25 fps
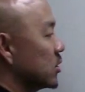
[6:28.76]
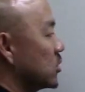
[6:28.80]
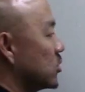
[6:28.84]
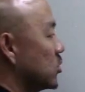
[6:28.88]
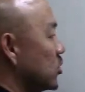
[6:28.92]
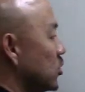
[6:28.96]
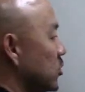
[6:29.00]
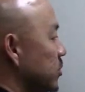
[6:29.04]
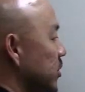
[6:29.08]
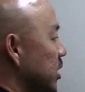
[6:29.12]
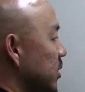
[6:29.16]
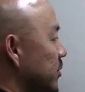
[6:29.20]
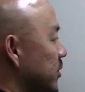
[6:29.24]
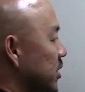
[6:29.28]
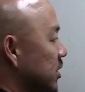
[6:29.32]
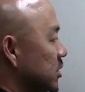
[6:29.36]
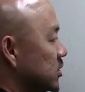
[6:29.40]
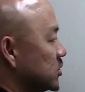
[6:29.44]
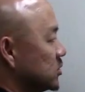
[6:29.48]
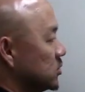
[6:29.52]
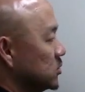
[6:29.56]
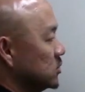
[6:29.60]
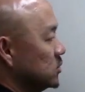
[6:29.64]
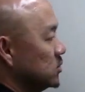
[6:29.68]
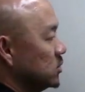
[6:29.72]
chromium, there are
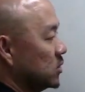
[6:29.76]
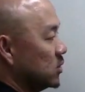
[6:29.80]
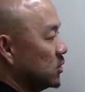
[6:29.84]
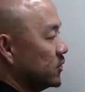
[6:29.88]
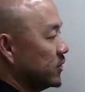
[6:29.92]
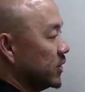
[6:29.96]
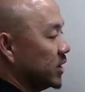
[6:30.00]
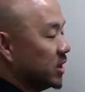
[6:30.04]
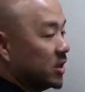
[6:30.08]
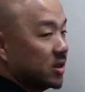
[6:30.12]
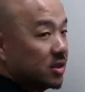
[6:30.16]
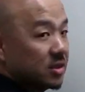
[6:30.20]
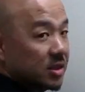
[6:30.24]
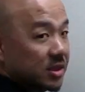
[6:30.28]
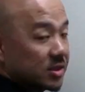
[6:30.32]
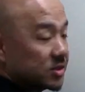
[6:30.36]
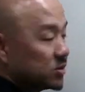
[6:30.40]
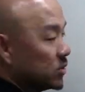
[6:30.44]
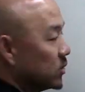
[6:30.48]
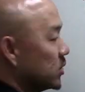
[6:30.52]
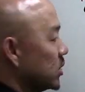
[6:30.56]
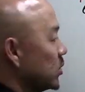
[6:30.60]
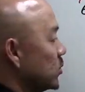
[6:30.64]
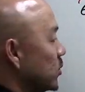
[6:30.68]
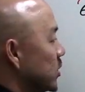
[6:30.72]
two. Over here, there's
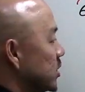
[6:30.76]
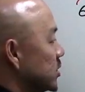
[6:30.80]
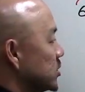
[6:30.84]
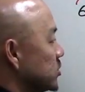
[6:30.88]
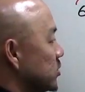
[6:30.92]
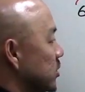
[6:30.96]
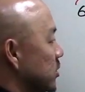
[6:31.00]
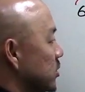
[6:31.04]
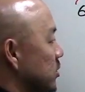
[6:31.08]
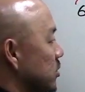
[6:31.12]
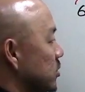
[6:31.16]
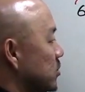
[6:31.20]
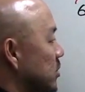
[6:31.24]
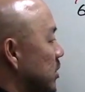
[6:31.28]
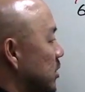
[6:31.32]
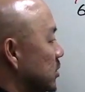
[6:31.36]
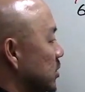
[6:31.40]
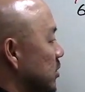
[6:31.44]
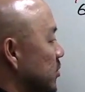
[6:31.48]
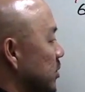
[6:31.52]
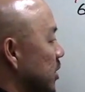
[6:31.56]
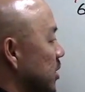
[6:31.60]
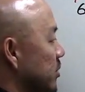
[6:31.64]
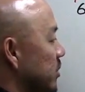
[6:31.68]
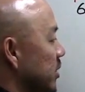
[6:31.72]
only one. So I'm going to
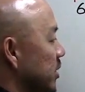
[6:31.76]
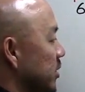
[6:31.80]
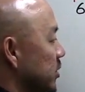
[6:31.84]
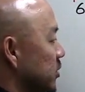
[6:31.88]
multiply by